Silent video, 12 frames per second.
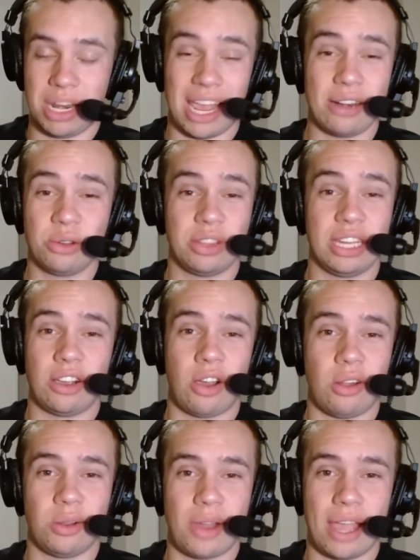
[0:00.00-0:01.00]
But I don't think
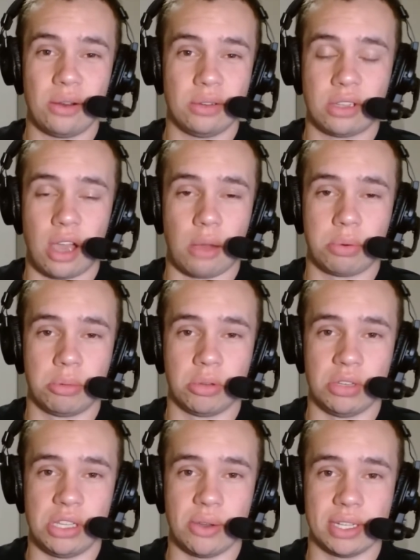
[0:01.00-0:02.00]
Colorado is comparable to